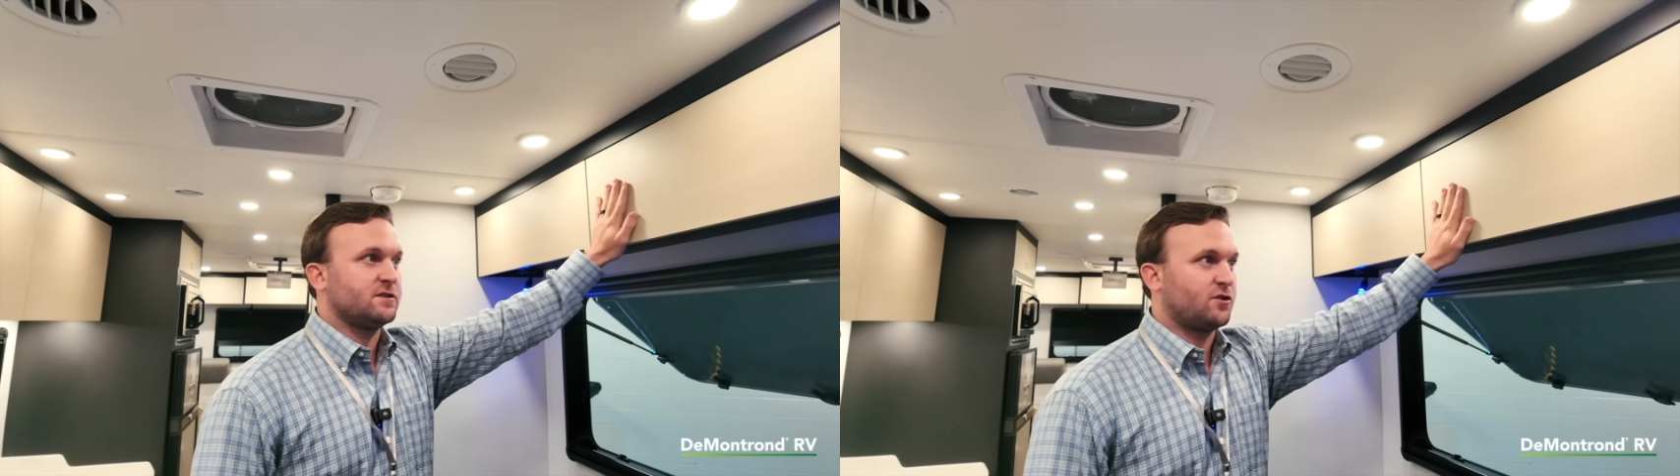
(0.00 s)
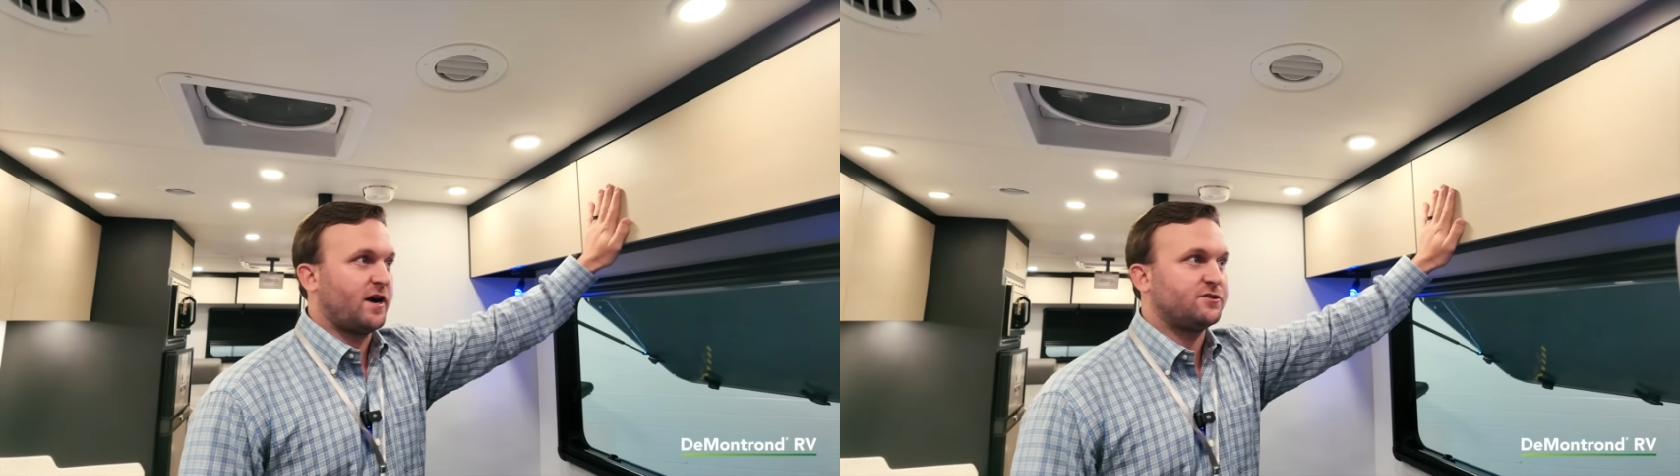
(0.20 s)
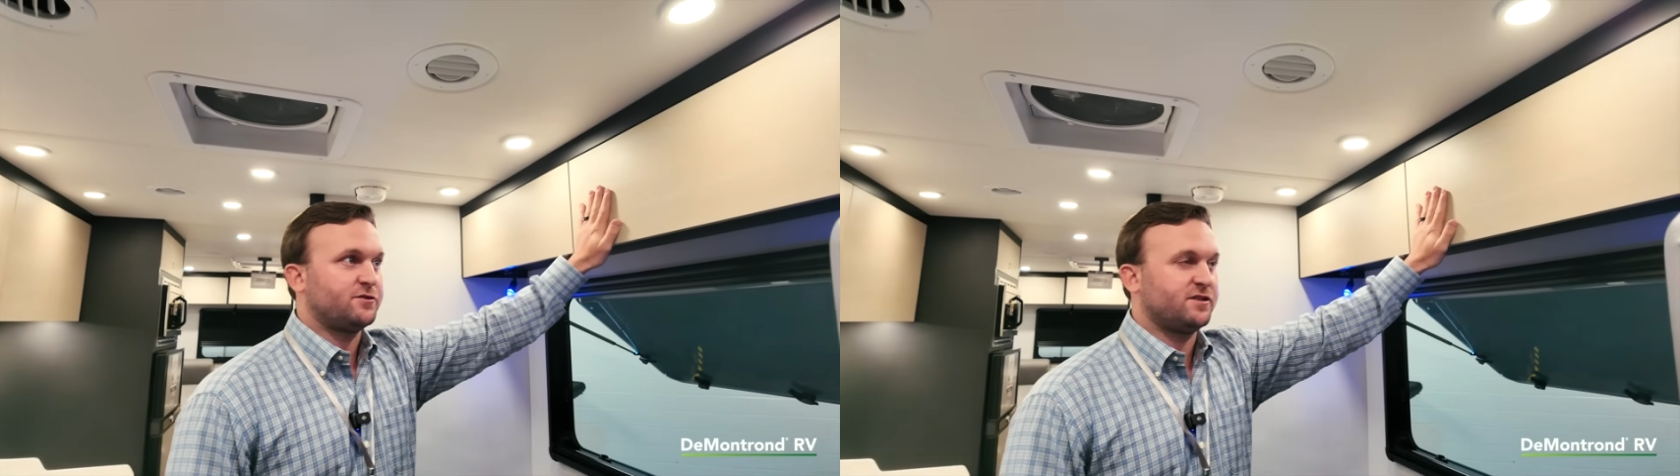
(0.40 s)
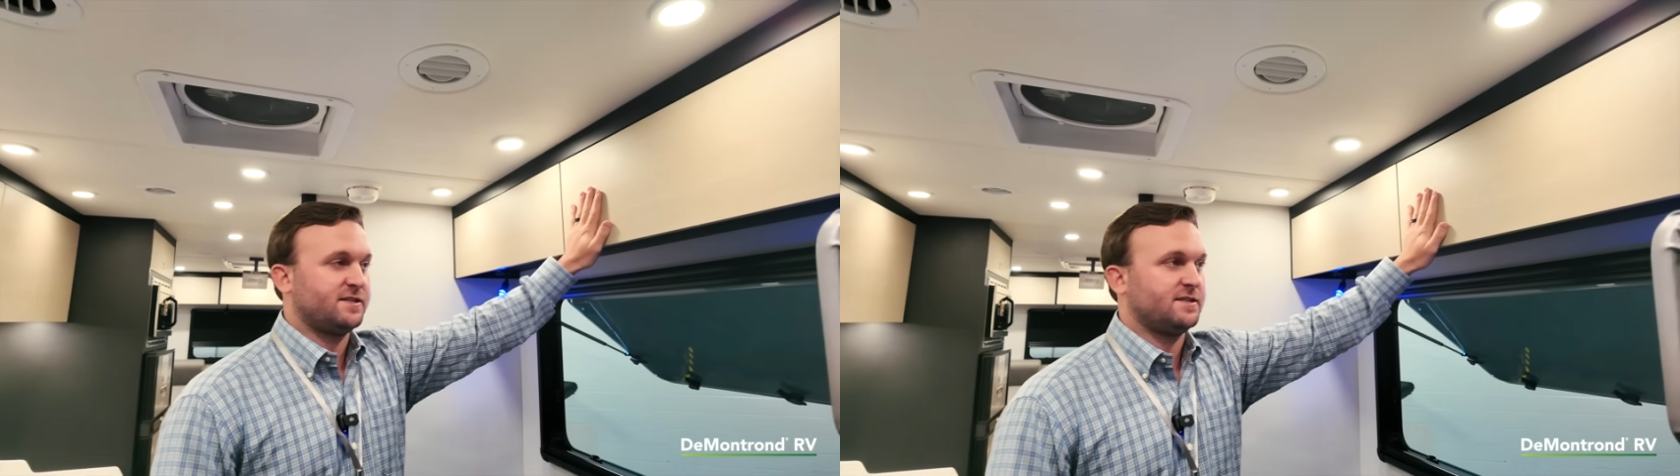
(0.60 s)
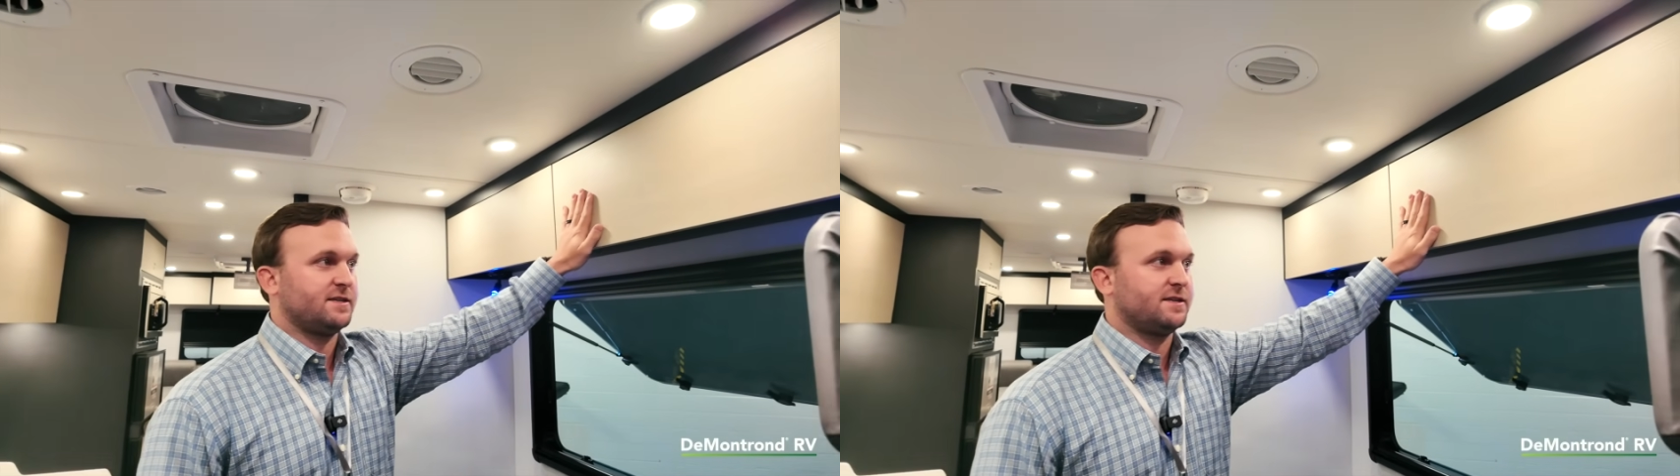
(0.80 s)
scratch
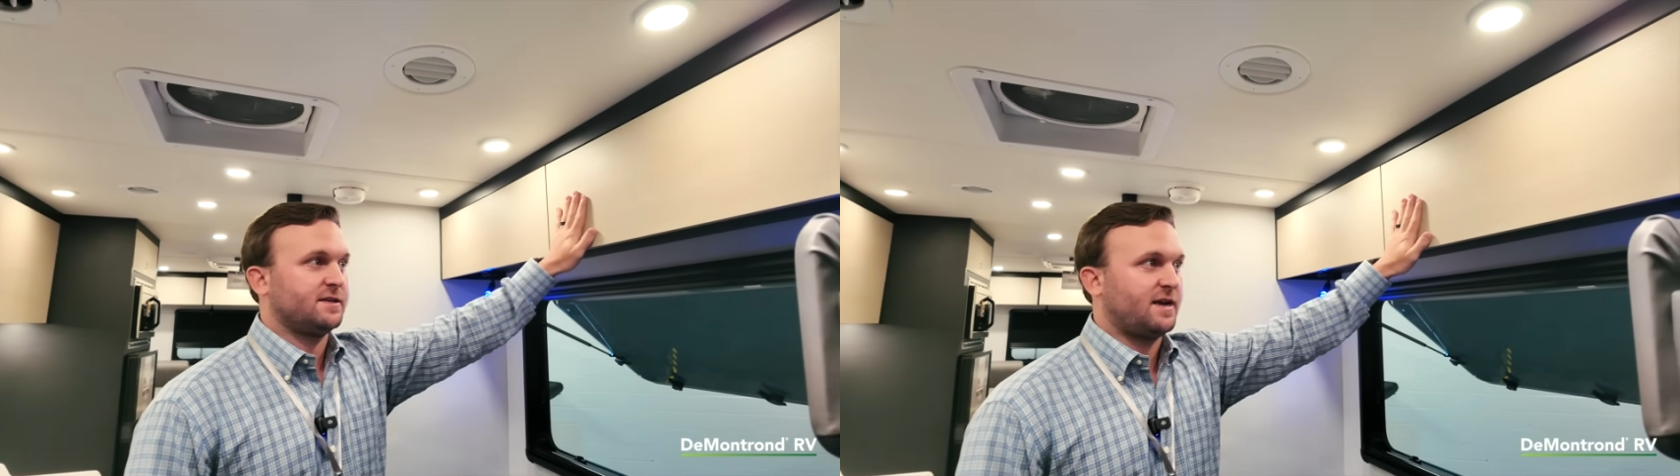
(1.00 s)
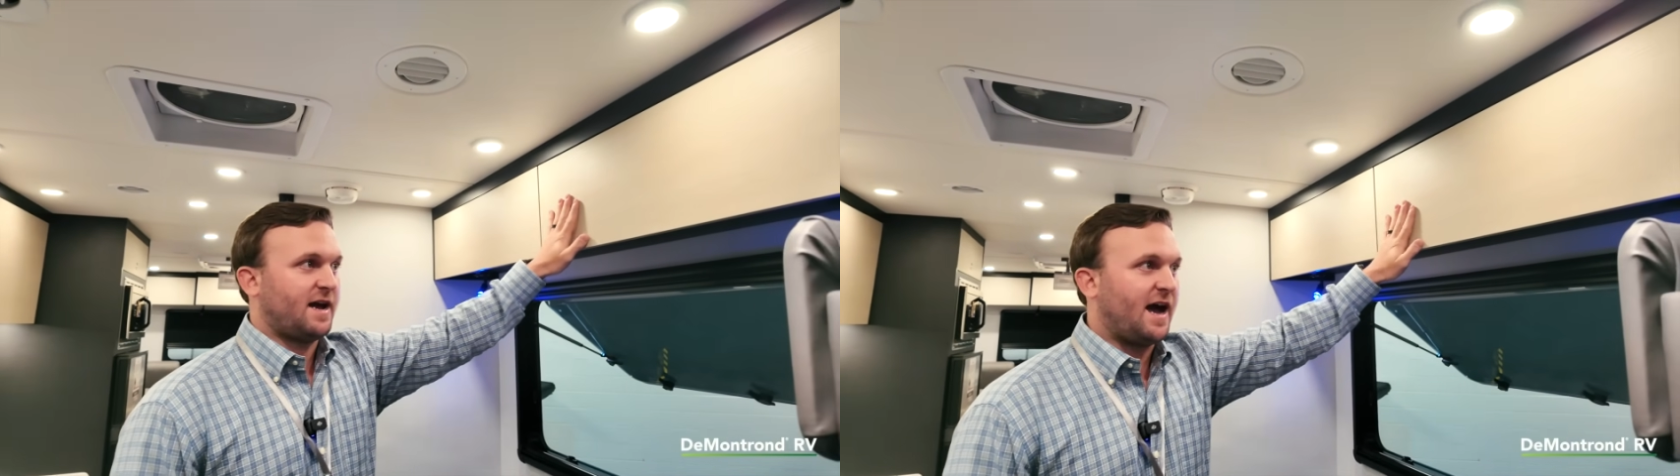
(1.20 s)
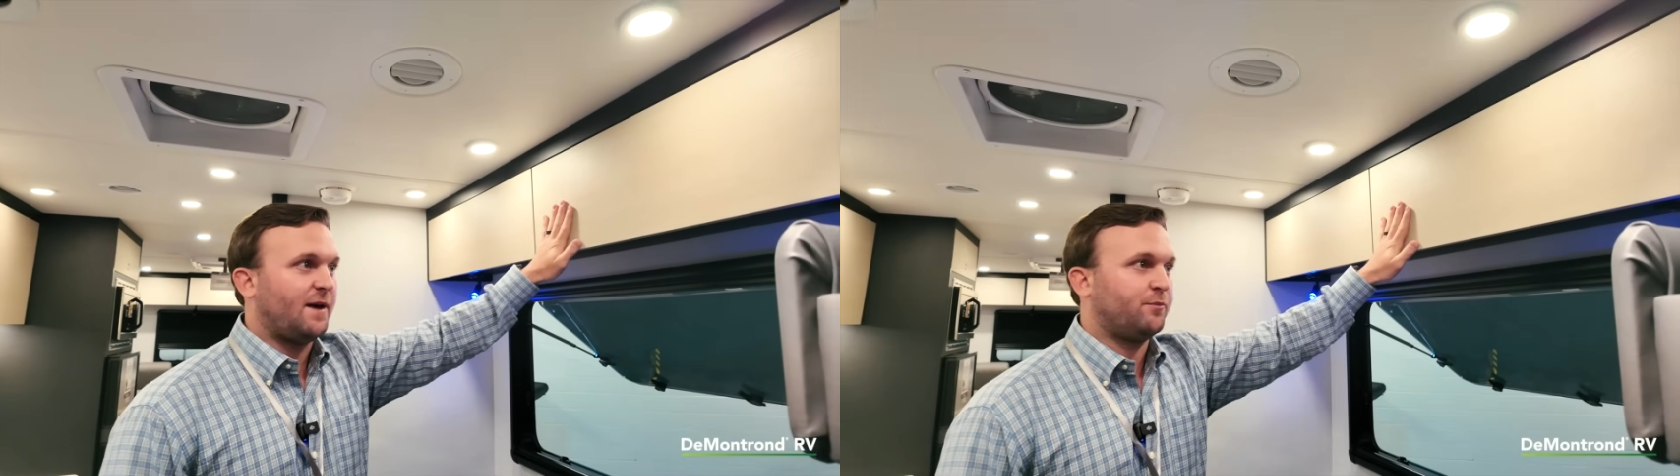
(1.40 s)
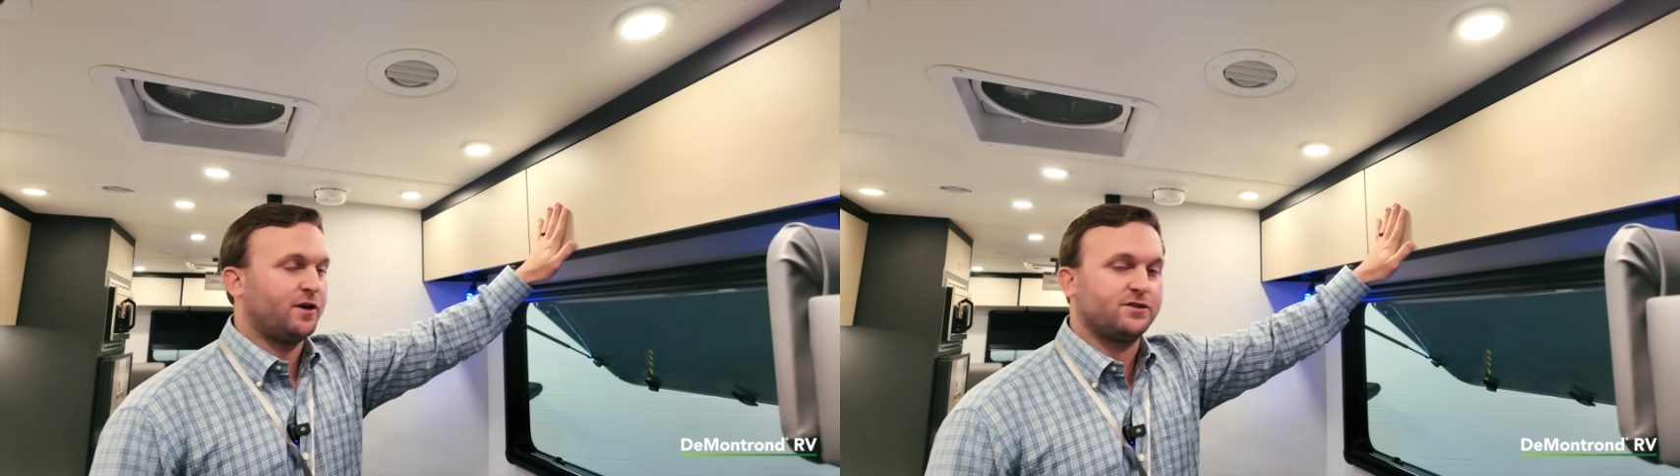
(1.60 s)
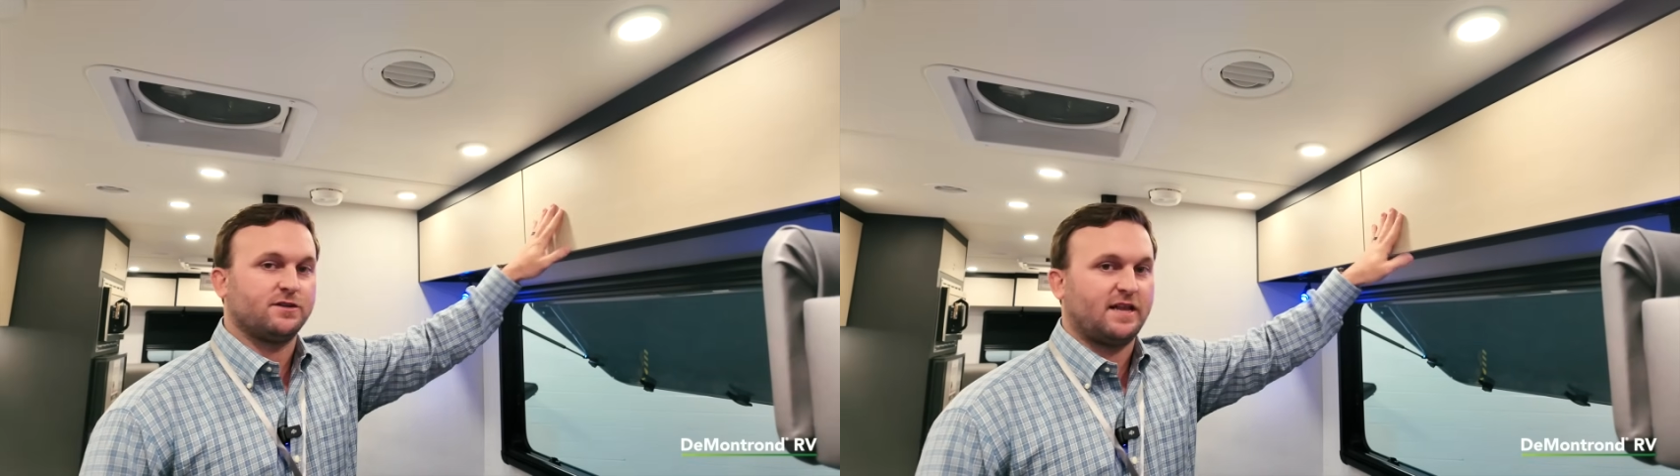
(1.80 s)
resistant, high
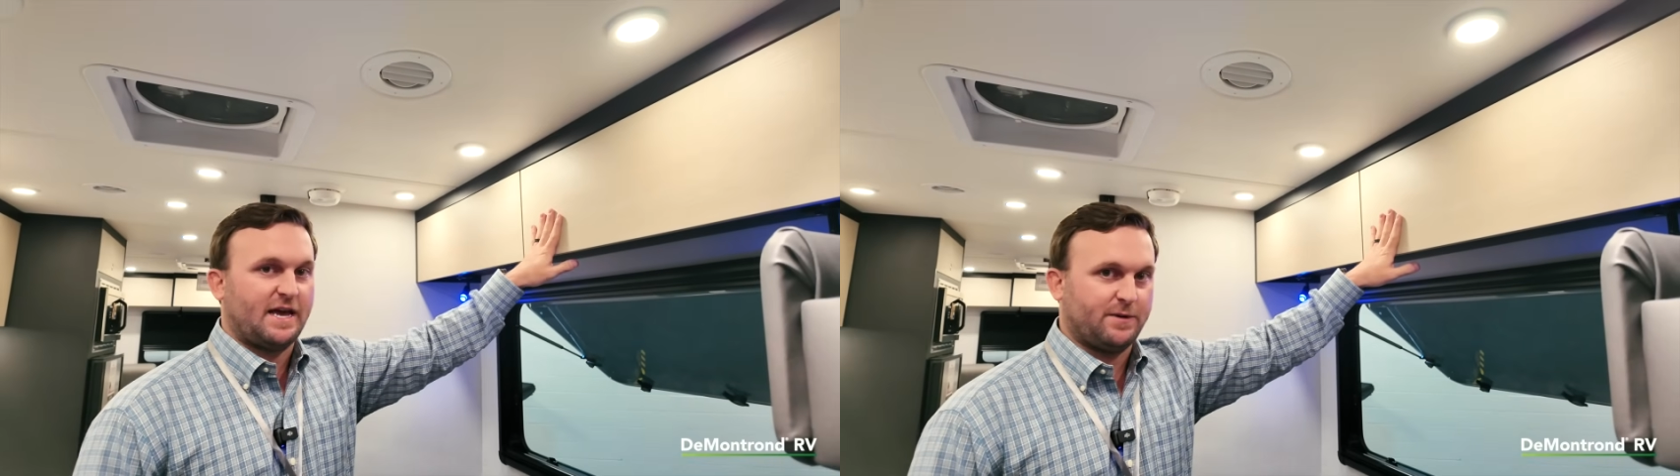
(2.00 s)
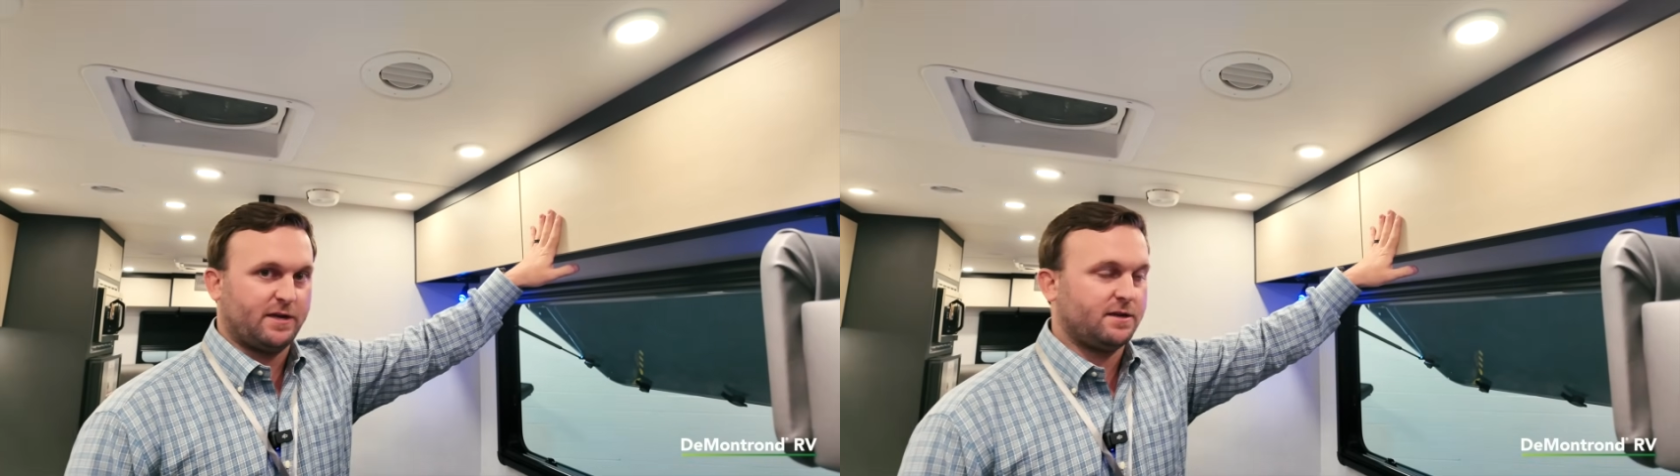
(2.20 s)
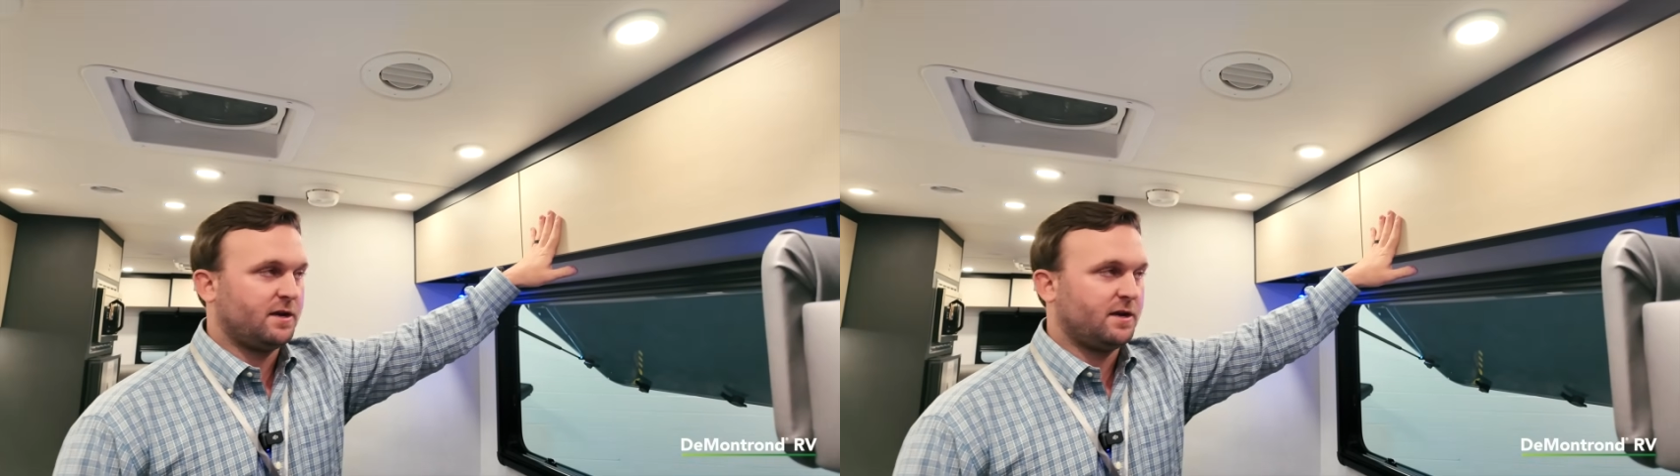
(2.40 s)
pressure laminate.